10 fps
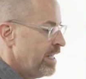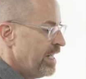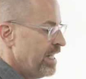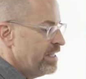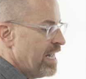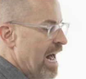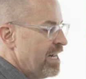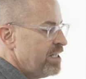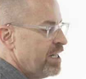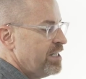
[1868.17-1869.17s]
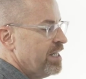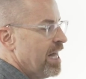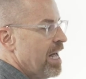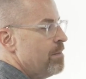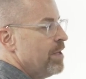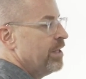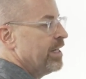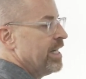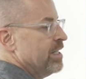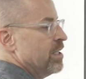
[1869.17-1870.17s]
Its assets and
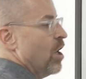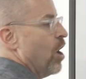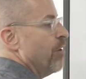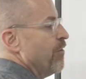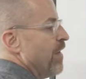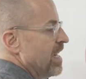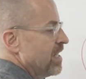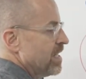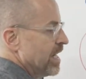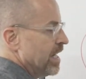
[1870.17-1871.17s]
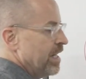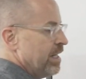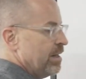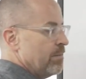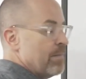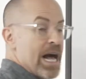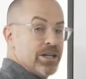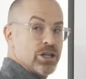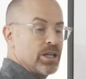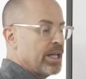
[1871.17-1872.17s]
liabilities are vested
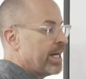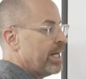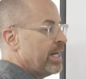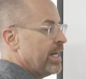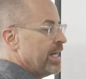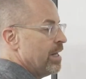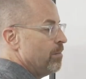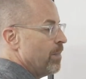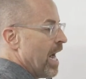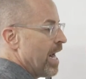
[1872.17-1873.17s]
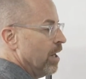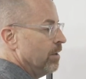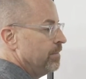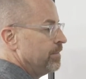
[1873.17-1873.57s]
magically in buyer,